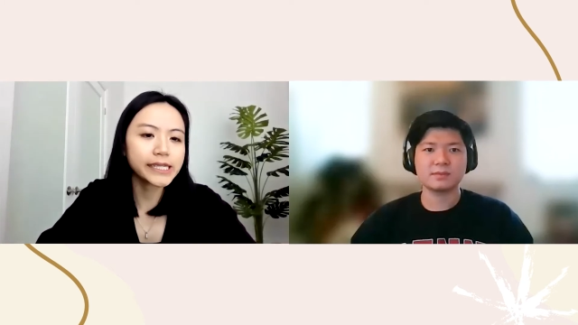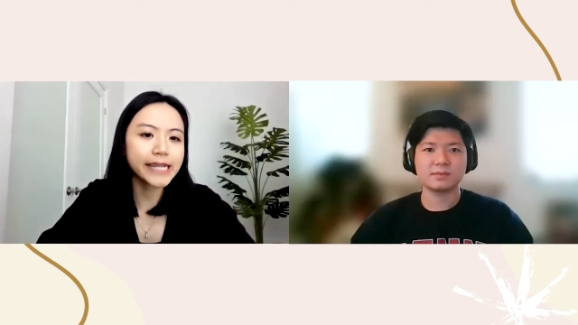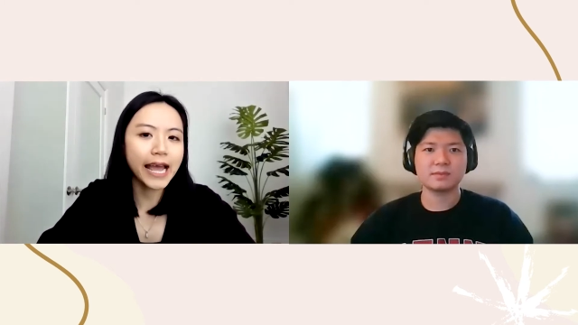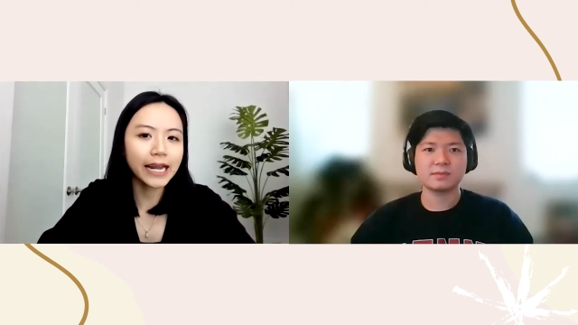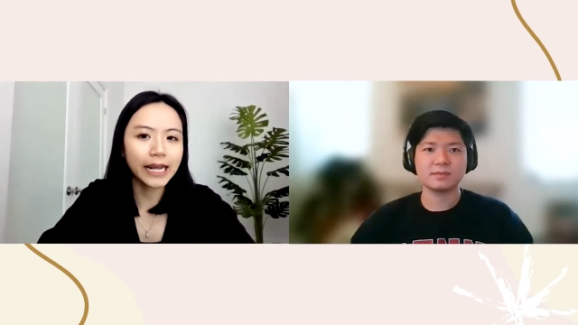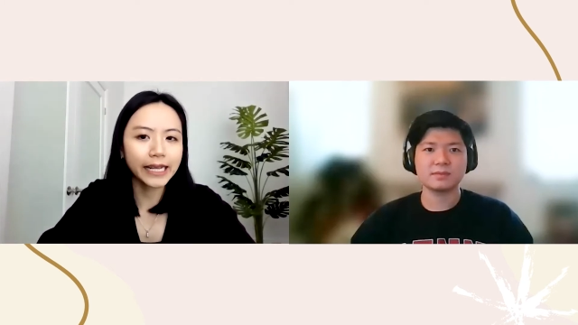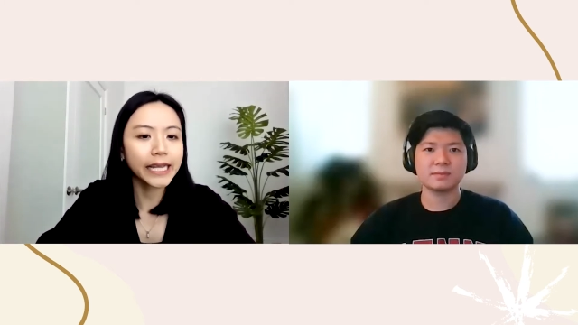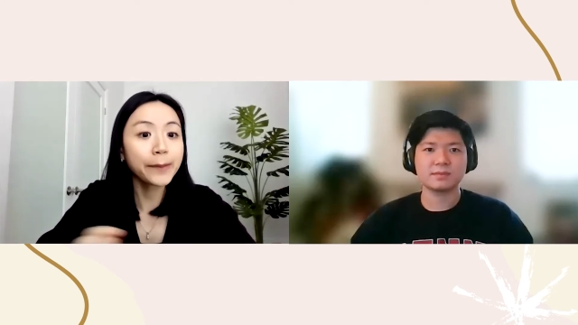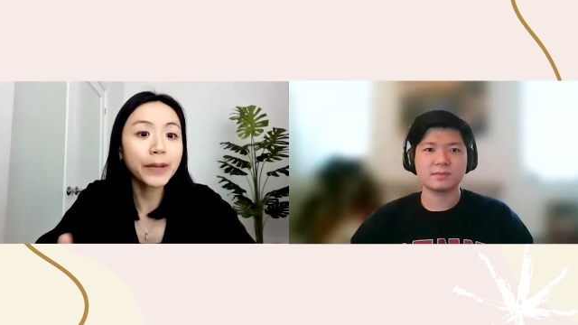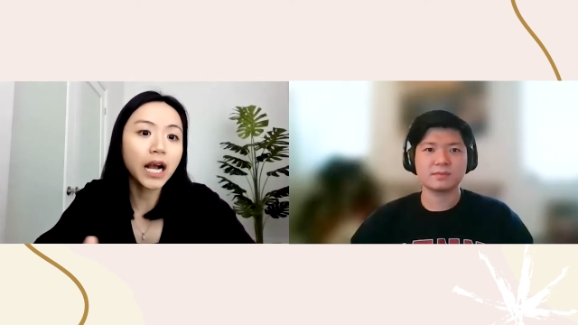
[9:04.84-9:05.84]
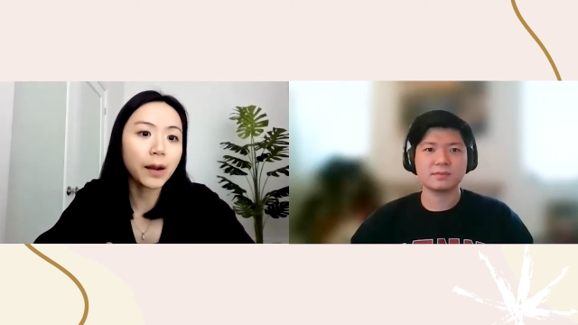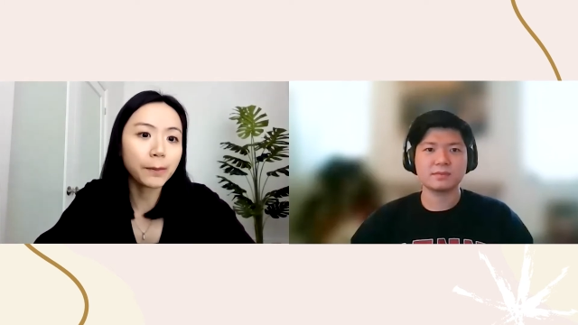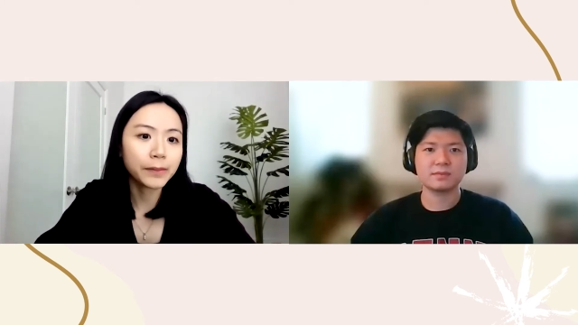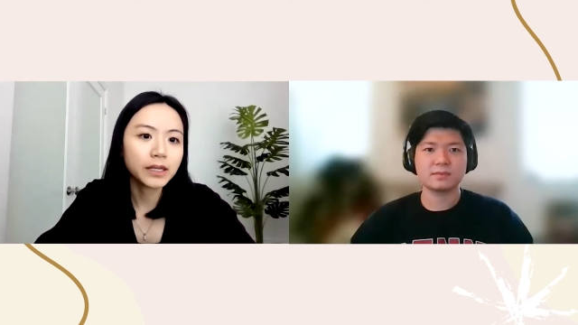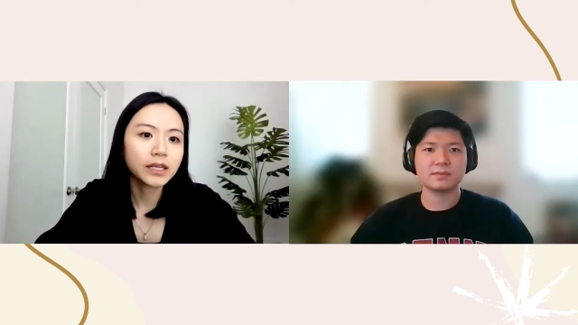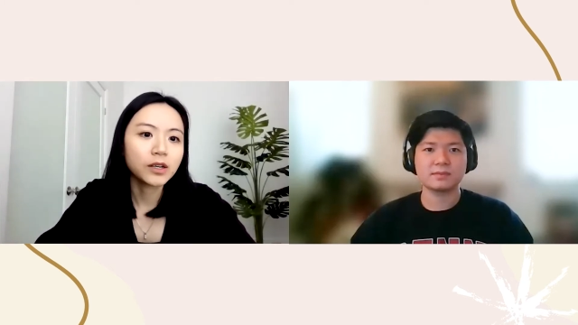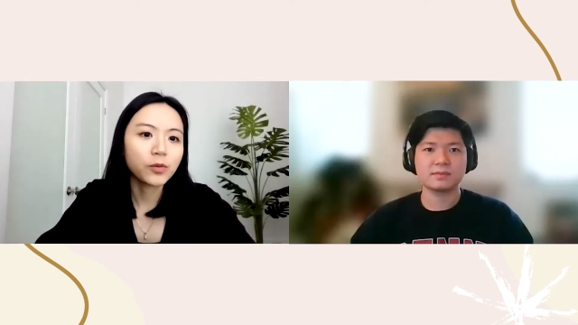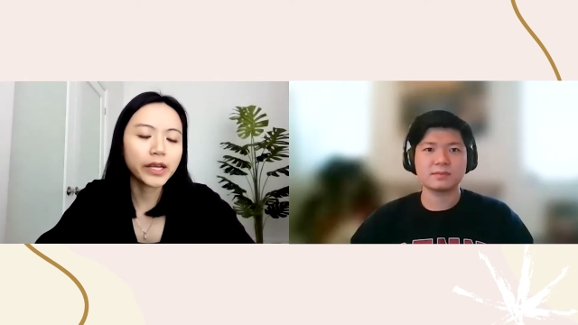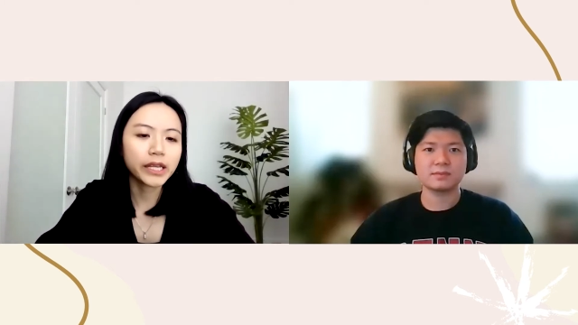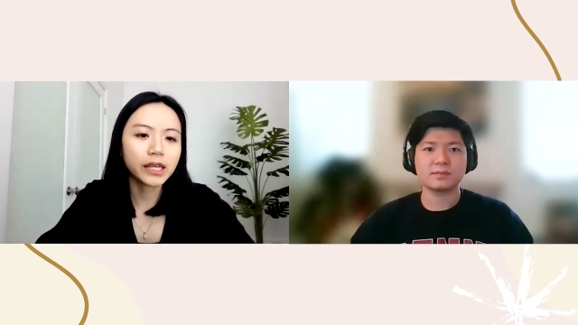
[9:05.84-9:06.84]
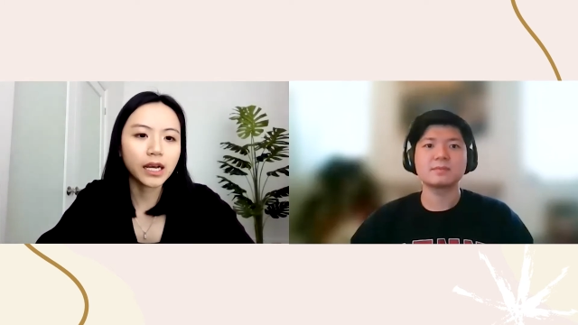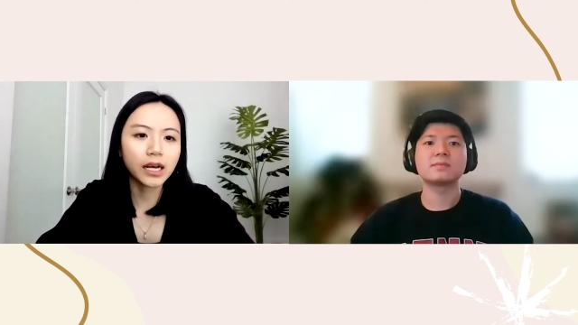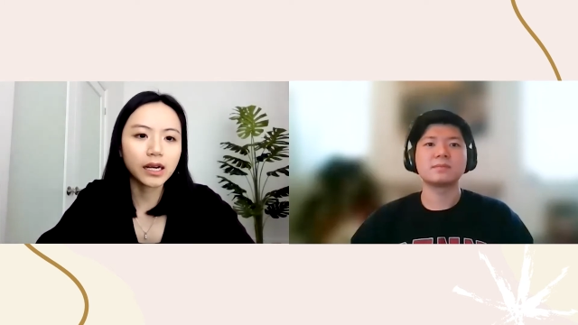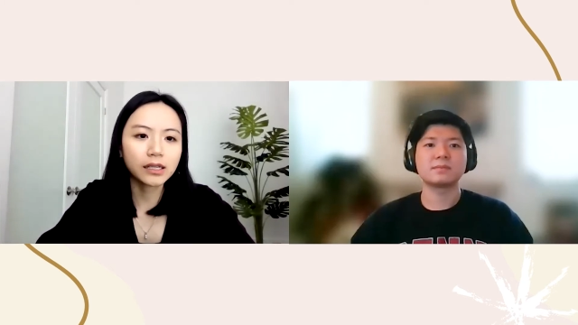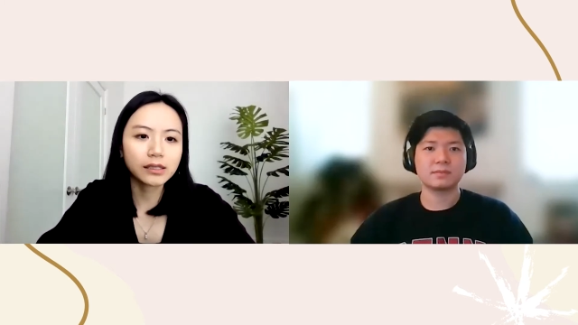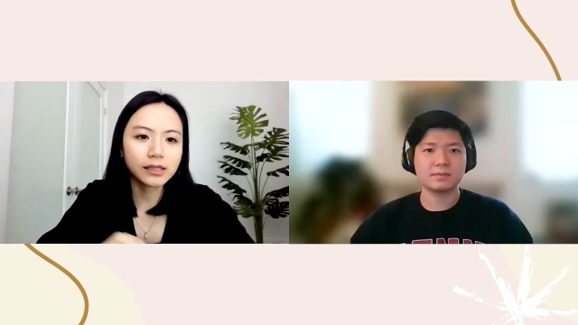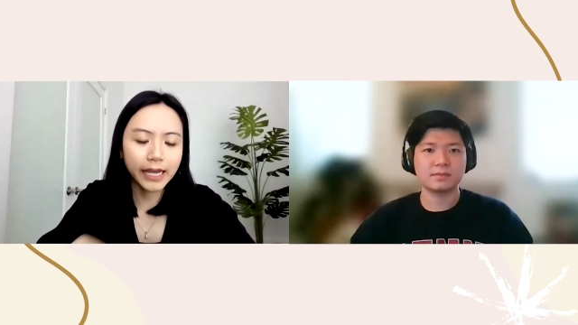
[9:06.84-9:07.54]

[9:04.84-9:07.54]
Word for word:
Speaker 1: is that like keeping up with uh,